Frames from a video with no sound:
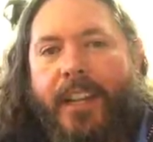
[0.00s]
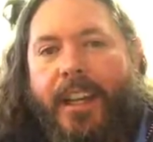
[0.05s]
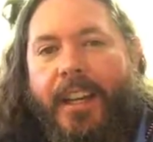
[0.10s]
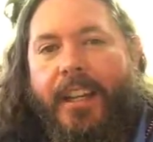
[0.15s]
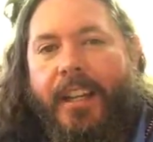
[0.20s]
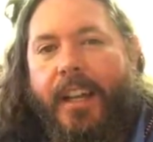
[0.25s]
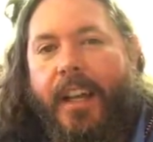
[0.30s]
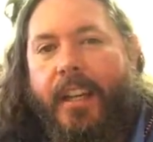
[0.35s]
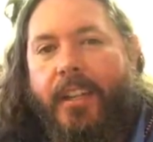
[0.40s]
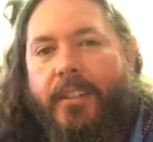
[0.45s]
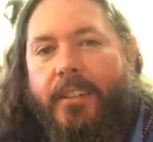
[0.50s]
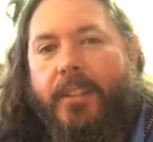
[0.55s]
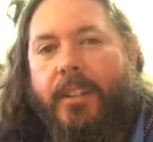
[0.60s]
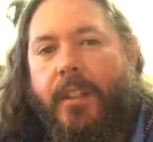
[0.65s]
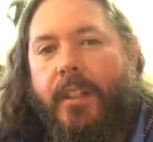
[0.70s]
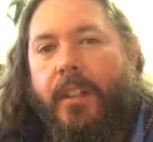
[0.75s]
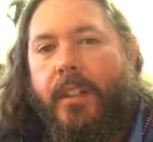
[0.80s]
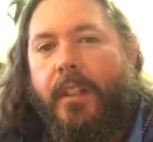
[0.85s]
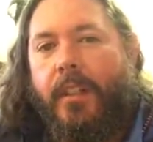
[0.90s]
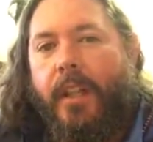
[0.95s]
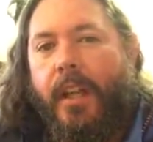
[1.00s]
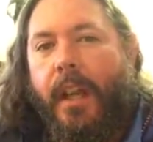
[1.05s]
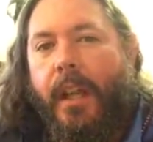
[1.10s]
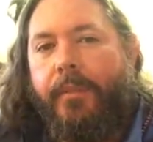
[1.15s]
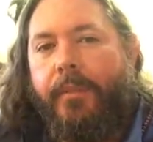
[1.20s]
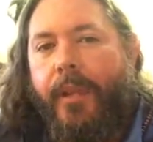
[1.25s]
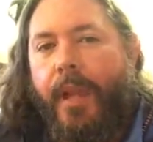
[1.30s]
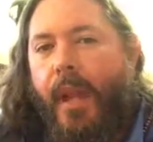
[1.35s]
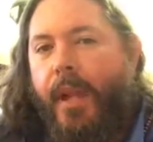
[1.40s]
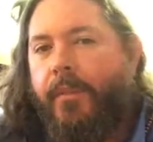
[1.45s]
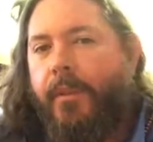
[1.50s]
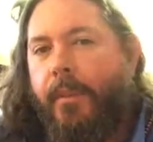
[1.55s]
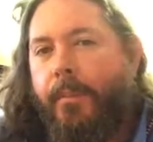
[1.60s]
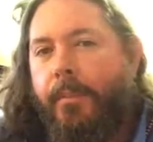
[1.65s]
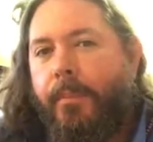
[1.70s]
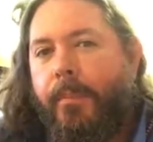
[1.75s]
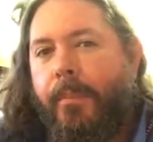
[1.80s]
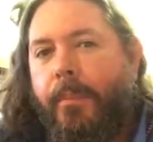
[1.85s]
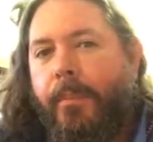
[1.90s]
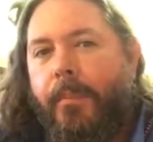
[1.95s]
Hey guys, have you
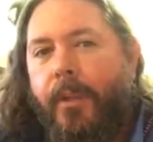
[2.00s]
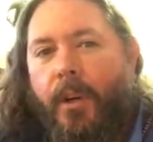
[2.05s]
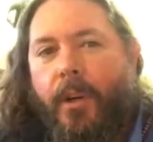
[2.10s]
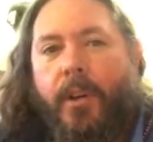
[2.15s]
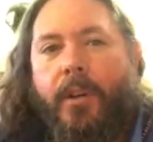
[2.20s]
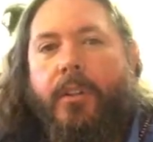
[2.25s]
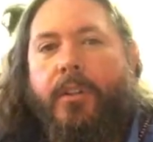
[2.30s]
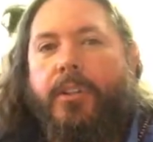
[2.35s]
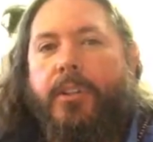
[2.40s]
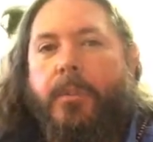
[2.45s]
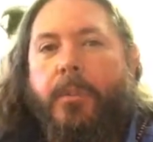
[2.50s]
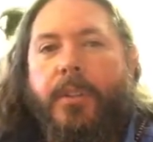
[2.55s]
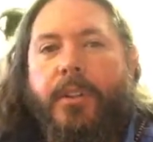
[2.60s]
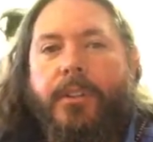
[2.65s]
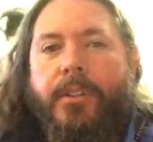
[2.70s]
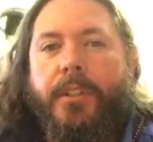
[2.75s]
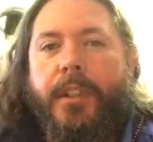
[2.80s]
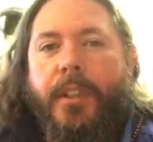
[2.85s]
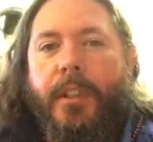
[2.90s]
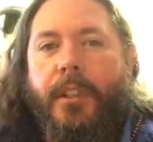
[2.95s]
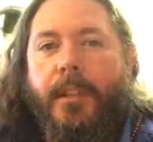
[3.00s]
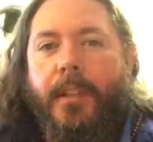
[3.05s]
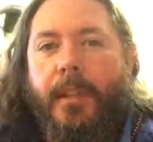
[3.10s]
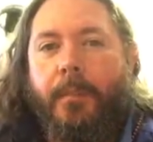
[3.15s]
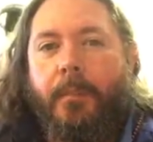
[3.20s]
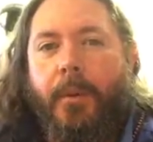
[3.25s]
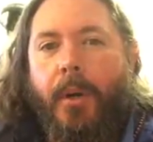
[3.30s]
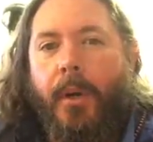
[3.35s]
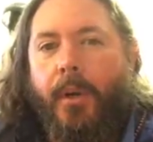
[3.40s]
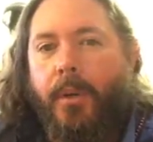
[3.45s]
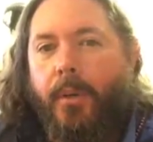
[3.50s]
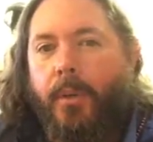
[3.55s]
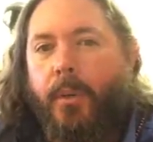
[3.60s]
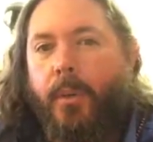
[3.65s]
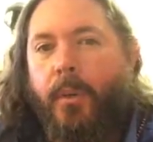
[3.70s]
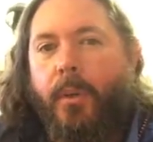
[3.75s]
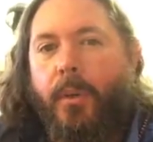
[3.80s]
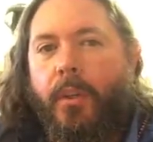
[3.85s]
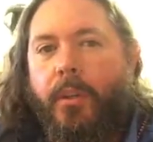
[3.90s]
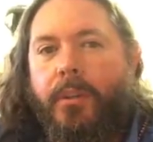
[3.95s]
ever heard someone say that they bought a
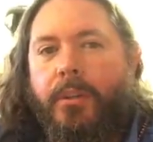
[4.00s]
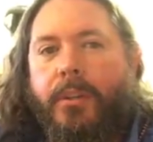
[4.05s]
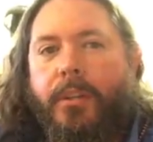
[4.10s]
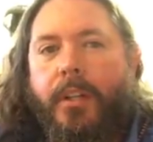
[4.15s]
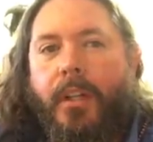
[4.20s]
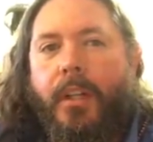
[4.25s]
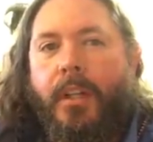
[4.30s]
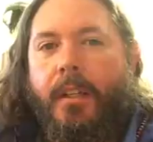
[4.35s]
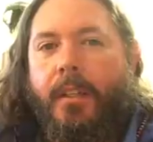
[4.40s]
course,